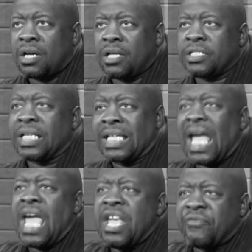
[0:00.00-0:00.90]
to
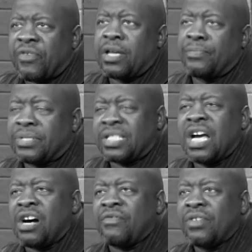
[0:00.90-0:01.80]
gain for
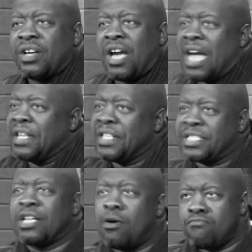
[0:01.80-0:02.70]
himself and then
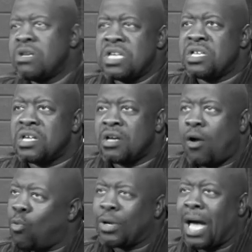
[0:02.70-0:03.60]
tell me
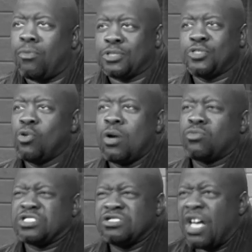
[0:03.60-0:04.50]
what I was doing
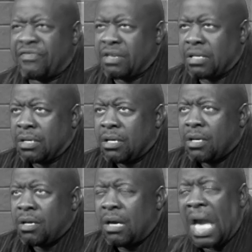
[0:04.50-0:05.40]
was nothing.
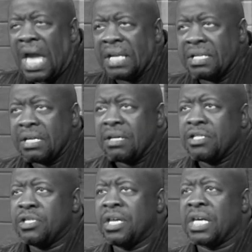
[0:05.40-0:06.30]
And
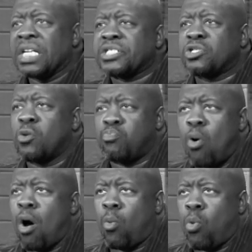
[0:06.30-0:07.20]
it gets to a
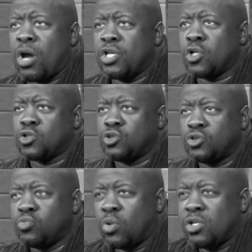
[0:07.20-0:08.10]
point where your
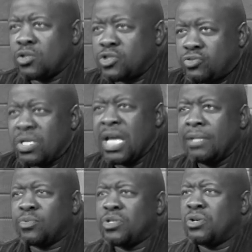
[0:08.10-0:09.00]
when your
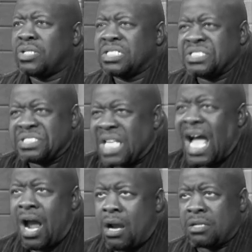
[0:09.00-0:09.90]
dreams, when your
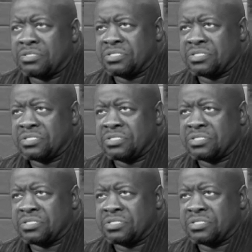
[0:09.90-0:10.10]
desires